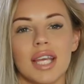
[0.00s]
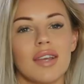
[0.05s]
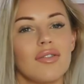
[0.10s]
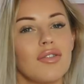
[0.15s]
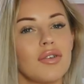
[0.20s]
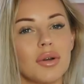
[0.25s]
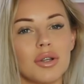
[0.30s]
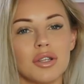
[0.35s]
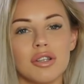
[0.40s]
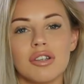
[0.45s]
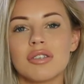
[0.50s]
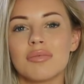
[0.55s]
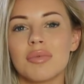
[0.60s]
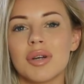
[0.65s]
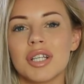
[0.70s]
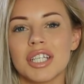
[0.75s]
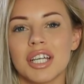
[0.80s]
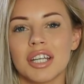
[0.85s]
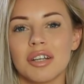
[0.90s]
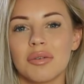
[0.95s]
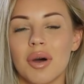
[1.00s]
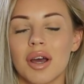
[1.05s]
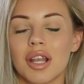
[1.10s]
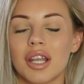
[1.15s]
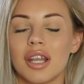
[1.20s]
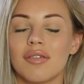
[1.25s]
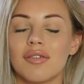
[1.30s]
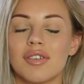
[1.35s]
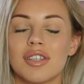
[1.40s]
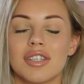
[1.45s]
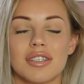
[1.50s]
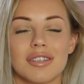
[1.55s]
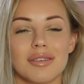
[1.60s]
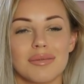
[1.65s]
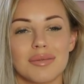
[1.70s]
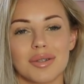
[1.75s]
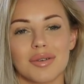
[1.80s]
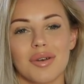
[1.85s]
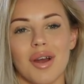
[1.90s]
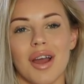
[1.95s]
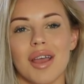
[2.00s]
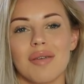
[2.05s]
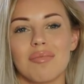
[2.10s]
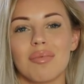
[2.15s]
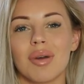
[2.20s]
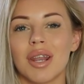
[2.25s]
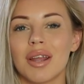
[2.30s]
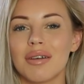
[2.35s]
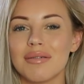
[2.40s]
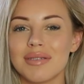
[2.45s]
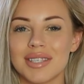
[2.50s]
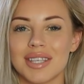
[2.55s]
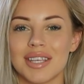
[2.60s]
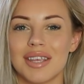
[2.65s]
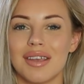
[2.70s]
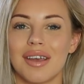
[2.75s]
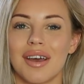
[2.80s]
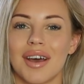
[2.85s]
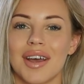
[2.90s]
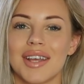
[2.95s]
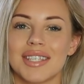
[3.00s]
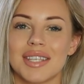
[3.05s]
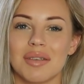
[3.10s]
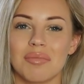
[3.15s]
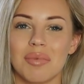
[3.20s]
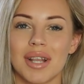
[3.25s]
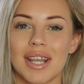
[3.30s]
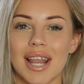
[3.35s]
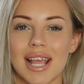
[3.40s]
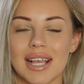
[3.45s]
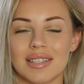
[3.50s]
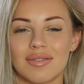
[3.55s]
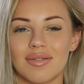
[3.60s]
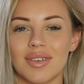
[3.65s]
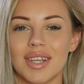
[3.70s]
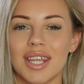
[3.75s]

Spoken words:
If you are new to my channel, I'd love you to subscribe, and I'll see you guys in my next